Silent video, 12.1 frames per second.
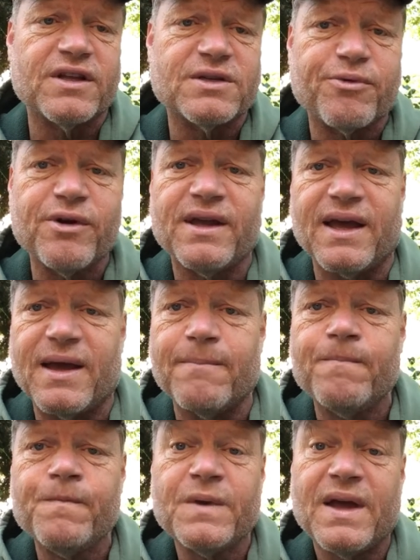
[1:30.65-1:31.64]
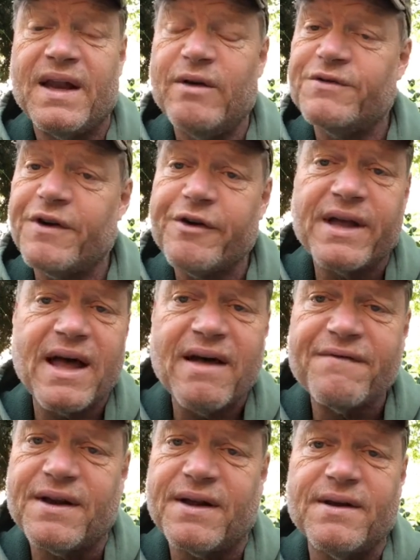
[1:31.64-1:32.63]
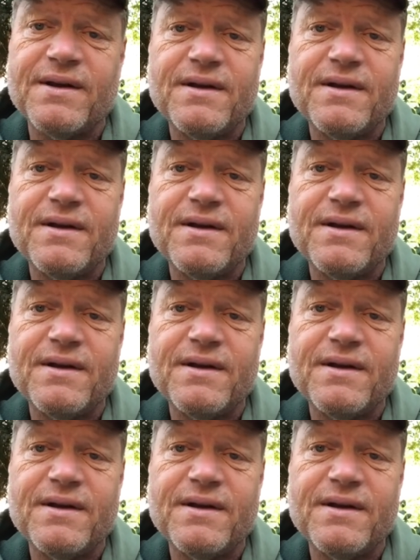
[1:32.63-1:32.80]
the spring game, and he was very confident.